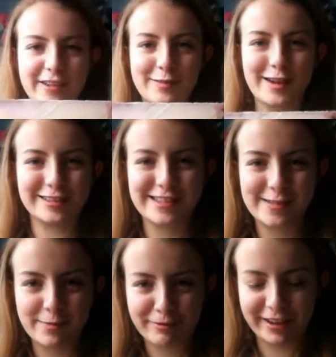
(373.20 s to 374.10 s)
going to be able to see
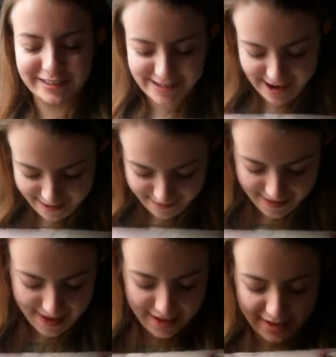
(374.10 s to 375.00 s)
my face now.
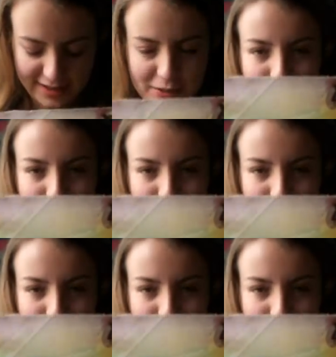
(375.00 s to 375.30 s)
It's all